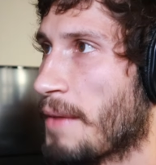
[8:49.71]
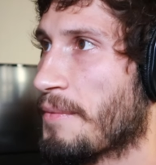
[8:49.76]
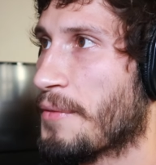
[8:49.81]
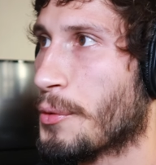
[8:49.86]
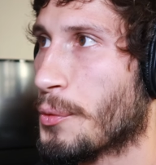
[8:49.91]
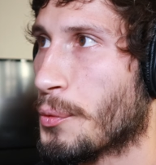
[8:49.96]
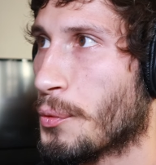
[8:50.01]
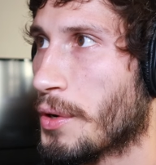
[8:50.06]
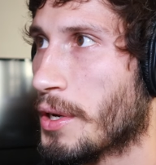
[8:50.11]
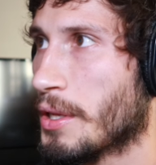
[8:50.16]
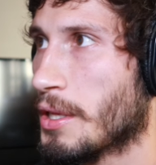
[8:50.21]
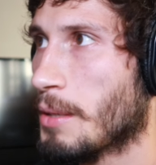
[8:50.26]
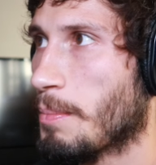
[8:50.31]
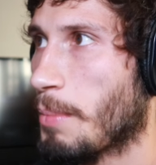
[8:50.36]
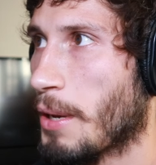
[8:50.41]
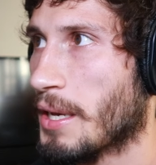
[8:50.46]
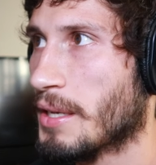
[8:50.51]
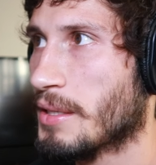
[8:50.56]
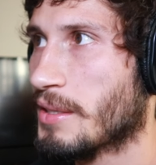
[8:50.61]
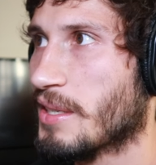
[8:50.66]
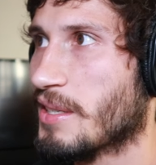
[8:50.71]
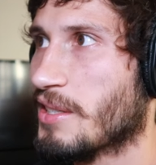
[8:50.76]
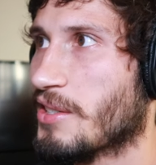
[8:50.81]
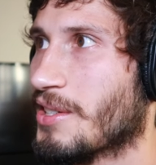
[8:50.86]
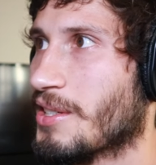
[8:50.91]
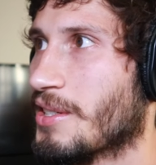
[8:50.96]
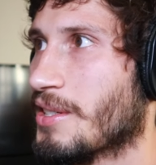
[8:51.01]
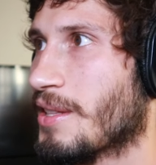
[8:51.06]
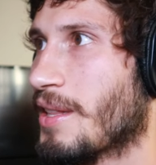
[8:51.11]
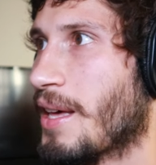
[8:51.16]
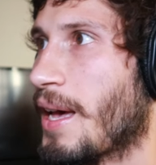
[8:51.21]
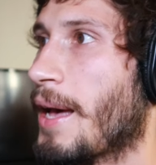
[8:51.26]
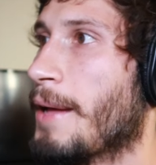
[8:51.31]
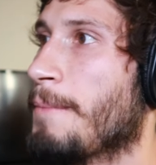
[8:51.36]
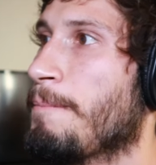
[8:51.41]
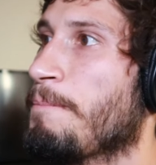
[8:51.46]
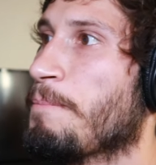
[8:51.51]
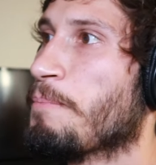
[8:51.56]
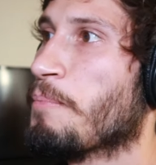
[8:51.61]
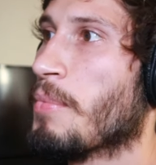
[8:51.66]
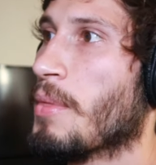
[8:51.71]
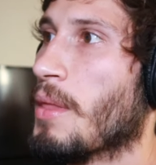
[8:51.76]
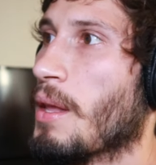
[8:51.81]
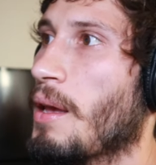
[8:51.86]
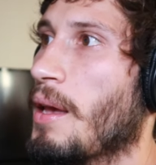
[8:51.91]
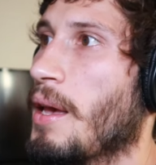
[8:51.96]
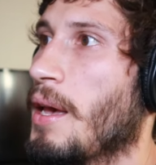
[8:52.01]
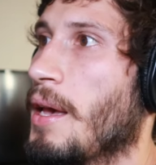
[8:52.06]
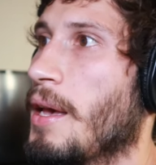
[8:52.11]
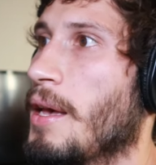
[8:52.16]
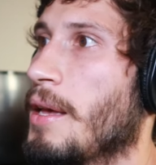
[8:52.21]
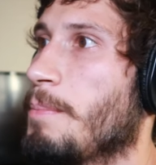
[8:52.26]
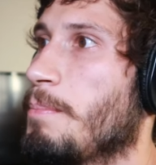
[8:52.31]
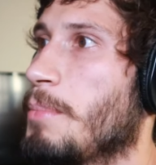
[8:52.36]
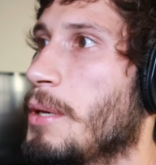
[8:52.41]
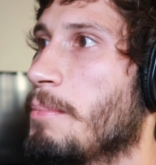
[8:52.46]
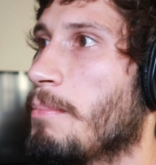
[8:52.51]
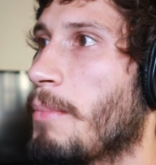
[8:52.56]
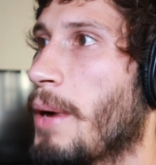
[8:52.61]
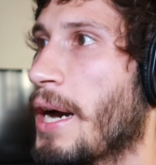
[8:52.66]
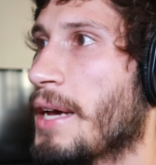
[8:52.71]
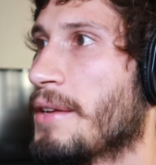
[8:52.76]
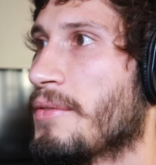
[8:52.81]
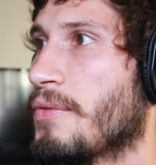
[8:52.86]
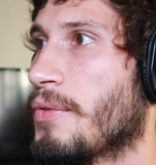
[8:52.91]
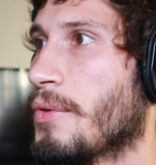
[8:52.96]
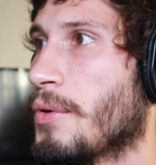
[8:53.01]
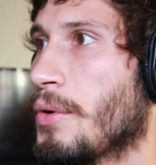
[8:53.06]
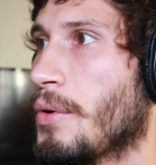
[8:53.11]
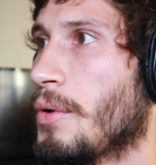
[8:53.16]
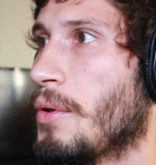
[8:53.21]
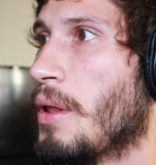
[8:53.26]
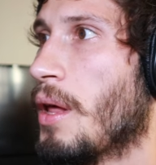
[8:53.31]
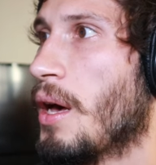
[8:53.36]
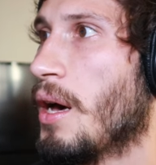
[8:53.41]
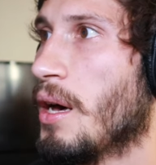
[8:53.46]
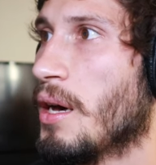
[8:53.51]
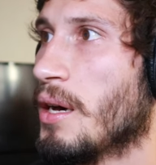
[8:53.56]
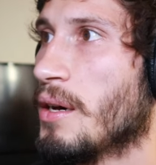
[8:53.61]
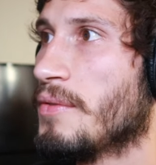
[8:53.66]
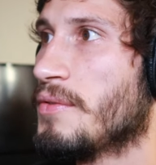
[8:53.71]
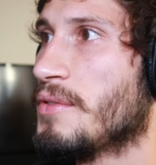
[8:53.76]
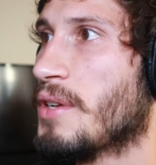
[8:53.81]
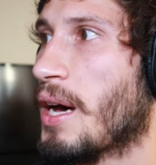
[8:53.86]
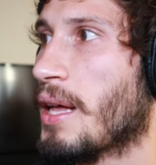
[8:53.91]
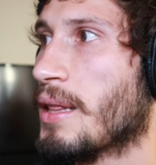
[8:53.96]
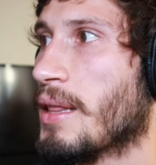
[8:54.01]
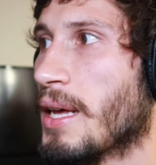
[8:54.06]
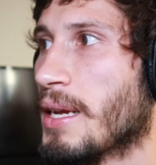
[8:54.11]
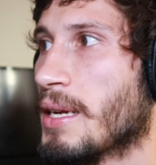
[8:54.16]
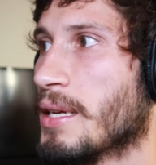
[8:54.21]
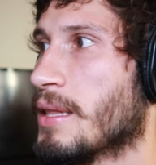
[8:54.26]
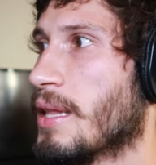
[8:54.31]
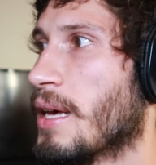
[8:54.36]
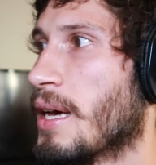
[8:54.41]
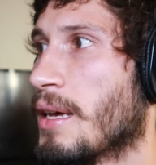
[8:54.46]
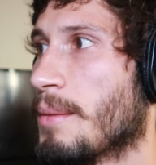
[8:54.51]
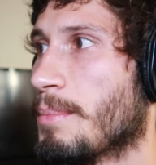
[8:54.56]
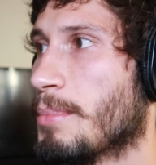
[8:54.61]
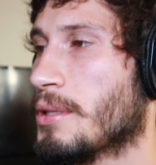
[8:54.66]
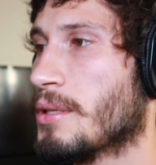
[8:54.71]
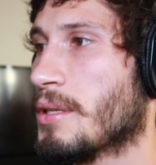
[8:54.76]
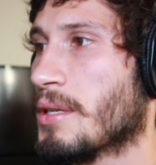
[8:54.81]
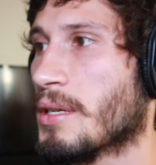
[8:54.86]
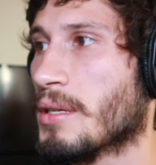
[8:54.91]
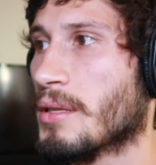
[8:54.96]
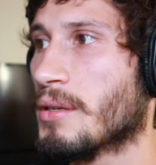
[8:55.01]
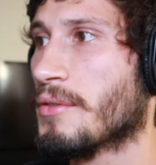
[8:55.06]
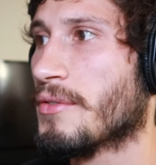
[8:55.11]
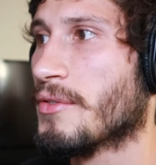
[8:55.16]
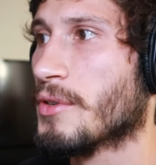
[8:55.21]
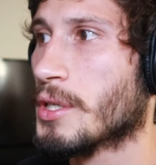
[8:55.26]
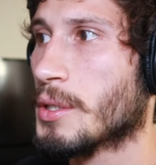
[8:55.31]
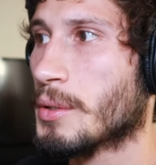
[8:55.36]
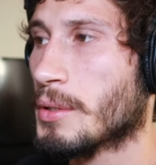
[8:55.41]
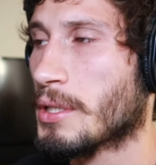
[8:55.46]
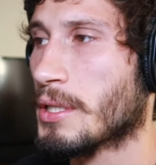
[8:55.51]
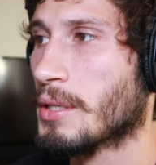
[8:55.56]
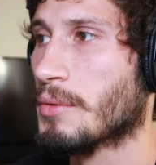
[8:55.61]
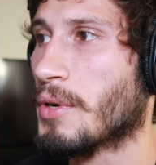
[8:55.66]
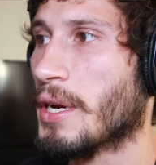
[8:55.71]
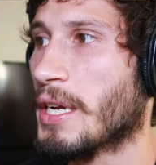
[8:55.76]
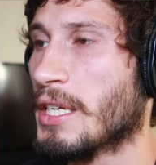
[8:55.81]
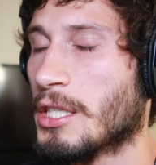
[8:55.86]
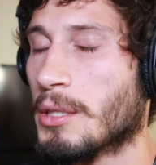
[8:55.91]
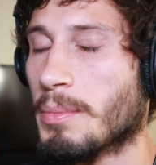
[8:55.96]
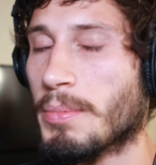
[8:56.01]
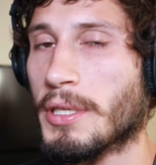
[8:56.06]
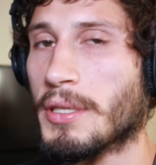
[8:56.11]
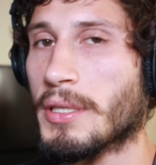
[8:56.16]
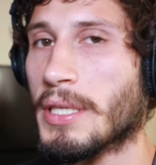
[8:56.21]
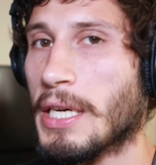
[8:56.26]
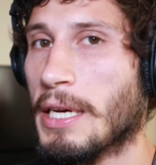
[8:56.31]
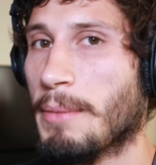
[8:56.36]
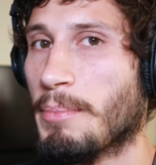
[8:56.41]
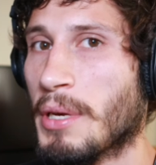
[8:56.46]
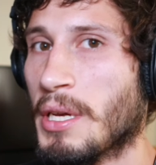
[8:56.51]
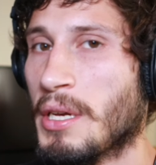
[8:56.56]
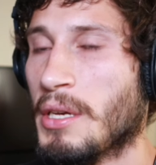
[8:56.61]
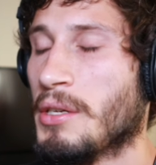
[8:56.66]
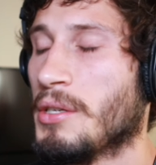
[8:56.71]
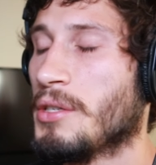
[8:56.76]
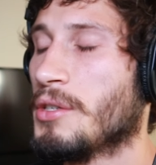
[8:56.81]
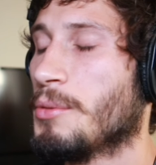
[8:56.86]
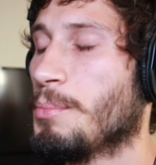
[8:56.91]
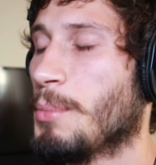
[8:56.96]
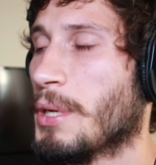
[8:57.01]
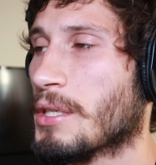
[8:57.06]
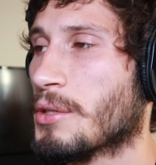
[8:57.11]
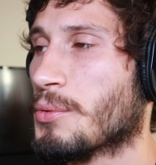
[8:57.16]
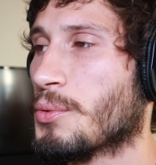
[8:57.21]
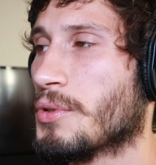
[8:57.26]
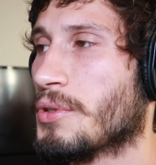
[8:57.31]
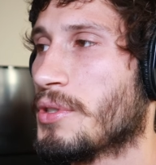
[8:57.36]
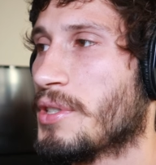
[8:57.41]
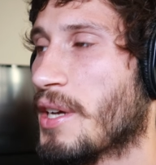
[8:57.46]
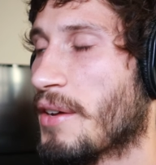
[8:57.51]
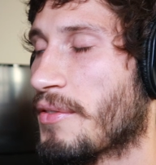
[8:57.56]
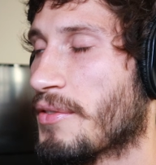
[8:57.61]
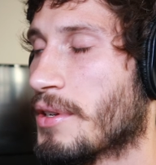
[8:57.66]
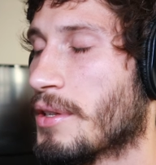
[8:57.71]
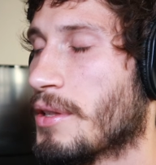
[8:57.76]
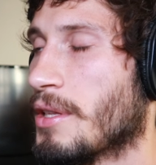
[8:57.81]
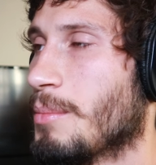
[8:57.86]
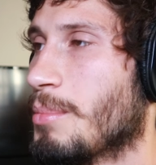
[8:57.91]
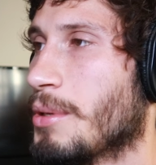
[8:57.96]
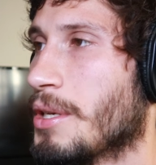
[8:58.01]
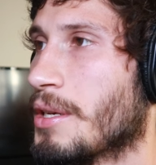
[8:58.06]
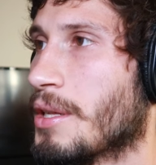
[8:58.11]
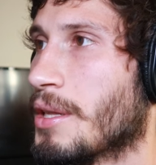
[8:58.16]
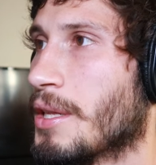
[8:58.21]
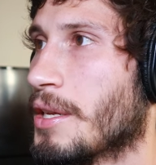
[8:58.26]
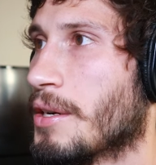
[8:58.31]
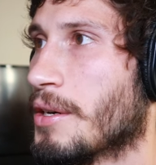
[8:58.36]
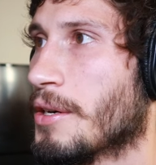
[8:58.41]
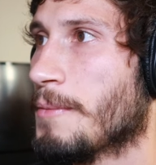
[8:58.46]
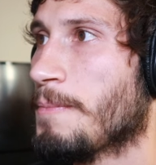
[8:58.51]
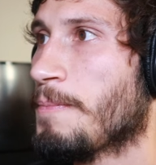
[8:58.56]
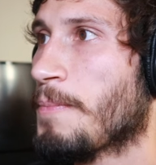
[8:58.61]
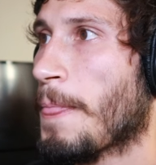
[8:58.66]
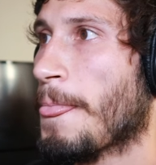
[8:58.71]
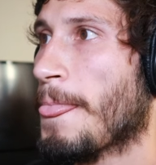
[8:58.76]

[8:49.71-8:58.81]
If you really pay attention to that and be mindful of not letting that particular frequency range build up, your mix will definitely be cleaner.